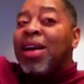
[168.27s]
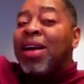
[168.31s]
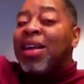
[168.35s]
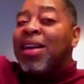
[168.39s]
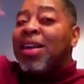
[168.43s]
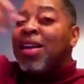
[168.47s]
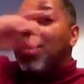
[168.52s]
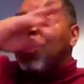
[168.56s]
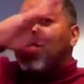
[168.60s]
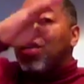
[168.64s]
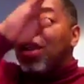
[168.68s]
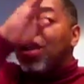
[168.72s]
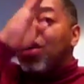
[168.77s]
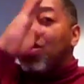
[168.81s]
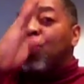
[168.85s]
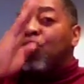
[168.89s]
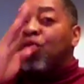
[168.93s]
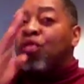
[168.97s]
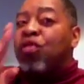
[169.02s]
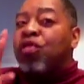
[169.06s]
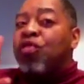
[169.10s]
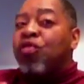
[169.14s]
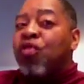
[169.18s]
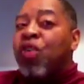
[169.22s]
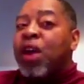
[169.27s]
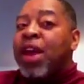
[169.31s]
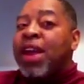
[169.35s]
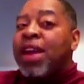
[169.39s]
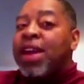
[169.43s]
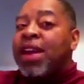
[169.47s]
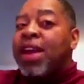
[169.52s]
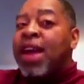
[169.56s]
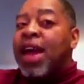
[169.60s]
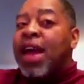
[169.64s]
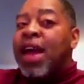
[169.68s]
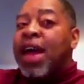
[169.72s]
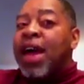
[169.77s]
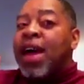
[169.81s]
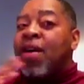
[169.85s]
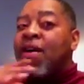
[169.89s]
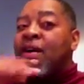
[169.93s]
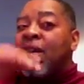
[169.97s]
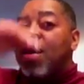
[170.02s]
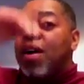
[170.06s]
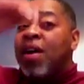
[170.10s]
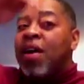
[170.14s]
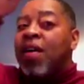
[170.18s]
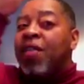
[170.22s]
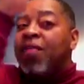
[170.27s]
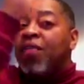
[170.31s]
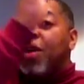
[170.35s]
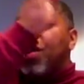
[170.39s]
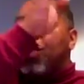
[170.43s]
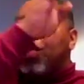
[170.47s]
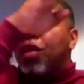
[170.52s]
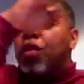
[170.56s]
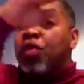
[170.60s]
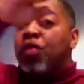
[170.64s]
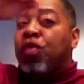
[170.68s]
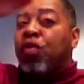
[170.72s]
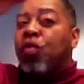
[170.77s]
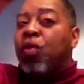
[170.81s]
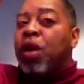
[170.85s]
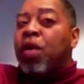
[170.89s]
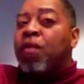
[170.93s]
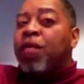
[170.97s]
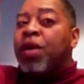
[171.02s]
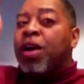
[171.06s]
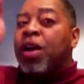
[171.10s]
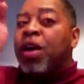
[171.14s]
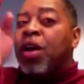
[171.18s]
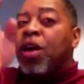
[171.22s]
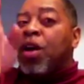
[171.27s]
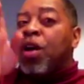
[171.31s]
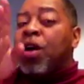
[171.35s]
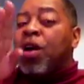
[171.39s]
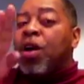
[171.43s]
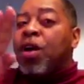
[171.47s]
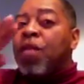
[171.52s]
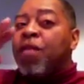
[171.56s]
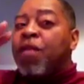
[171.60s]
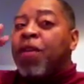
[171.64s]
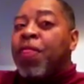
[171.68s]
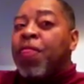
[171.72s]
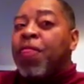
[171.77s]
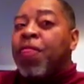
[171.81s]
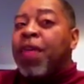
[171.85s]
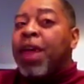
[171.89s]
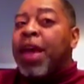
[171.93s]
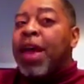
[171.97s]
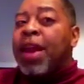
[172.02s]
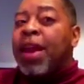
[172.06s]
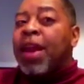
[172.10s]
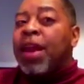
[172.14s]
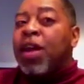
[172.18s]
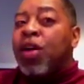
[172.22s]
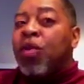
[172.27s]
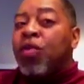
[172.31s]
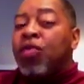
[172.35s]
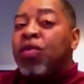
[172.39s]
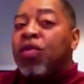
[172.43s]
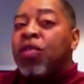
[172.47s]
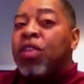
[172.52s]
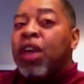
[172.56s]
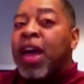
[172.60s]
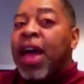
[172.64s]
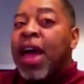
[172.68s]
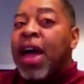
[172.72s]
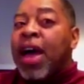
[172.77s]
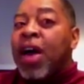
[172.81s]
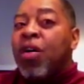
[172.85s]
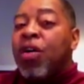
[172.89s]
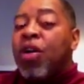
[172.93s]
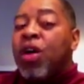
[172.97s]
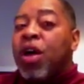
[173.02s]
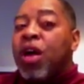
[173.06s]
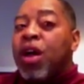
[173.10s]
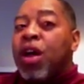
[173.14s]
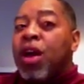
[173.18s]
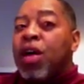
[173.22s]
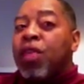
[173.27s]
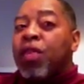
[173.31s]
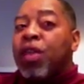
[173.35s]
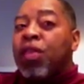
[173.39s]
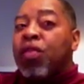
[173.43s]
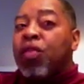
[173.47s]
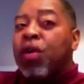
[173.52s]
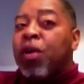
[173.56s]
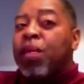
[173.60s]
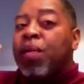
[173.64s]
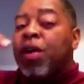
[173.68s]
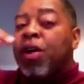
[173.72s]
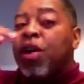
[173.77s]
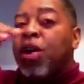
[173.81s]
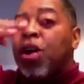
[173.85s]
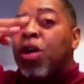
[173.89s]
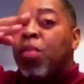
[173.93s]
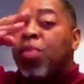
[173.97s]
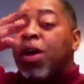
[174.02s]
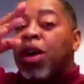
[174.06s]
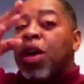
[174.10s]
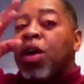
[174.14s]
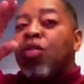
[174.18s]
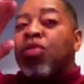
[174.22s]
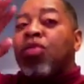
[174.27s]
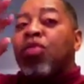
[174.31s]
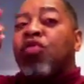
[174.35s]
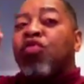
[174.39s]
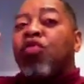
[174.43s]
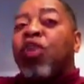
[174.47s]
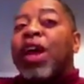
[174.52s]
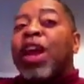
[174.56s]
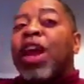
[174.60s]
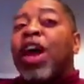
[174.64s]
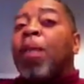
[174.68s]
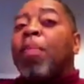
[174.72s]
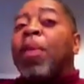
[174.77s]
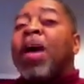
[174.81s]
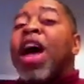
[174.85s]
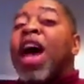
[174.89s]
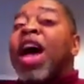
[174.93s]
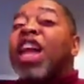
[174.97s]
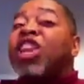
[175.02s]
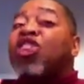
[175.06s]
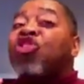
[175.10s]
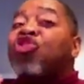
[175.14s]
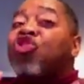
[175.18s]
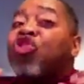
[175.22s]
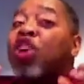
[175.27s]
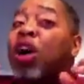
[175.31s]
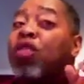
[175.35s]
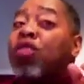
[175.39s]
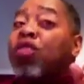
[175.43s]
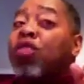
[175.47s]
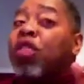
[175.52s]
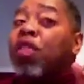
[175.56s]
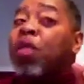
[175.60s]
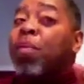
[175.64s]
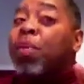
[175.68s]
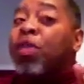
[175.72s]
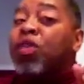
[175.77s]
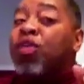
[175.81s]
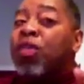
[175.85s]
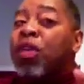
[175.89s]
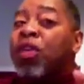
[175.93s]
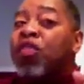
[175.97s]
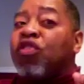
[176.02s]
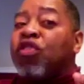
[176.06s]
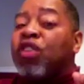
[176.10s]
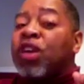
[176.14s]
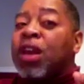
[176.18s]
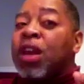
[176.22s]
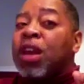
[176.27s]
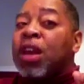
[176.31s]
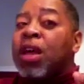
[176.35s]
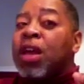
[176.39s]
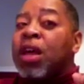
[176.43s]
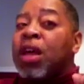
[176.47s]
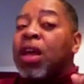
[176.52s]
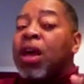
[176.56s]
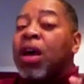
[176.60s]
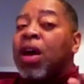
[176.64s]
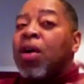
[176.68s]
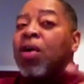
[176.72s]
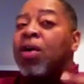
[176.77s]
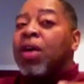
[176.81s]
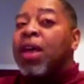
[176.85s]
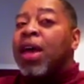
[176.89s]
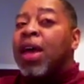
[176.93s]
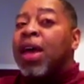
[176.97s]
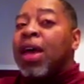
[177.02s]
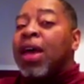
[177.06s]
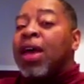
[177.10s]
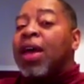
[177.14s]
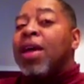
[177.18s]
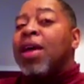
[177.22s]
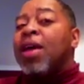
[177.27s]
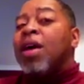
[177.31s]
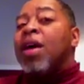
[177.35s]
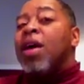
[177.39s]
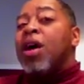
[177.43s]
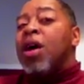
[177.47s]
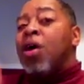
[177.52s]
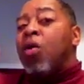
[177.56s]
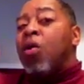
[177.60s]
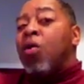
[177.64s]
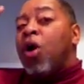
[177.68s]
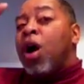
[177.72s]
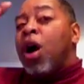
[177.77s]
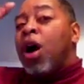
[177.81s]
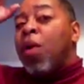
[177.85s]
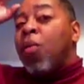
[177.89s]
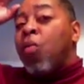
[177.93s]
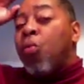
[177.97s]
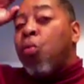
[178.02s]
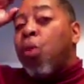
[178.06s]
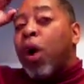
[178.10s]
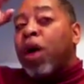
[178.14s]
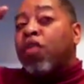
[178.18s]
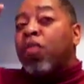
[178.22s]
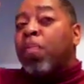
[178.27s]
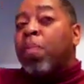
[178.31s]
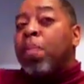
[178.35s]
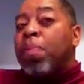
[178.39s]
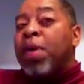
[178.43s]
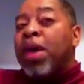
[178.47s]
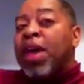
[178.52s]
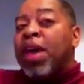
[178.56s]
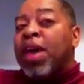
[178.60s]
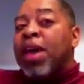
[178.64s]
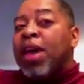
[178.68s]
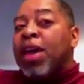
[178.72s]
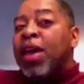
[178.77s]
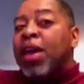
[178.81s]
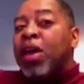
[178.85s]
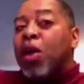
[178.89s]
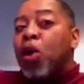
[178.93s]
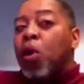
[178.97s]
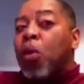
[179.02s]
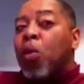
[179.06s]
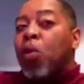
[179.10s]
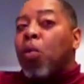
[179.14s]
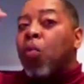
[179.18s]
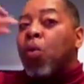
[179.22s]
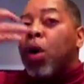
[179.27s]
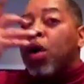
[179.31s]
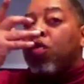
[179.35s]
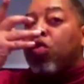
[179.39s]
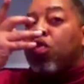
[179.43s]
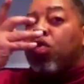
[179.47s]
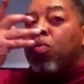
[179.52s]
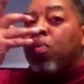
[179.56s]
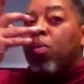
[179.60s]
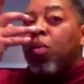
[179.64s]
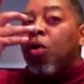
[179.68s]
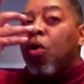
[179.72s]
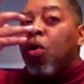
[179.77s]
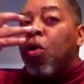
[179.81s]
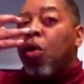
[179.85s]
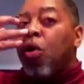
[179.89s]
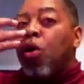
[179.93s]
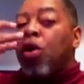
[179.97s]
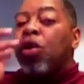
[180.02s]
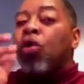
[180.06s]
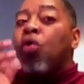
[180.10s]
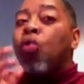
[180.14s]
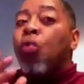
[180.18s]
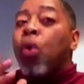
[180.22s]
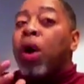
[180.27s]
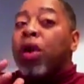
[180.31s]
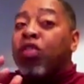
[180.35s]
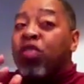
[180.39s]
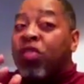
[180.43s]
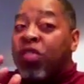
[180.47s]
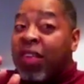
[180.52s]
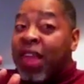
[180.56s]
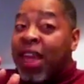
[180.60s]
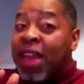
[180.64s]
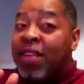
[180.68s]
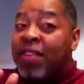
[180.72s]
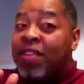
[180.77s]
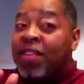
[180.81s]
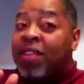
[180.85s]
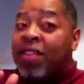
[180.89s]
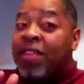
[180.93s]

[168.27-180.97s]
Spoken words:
Does it go straight down? Does it sort of curve and then goes down? Does it sort of curve and go straight up? Juxtaposition, okay? What's big? What's small? What stays the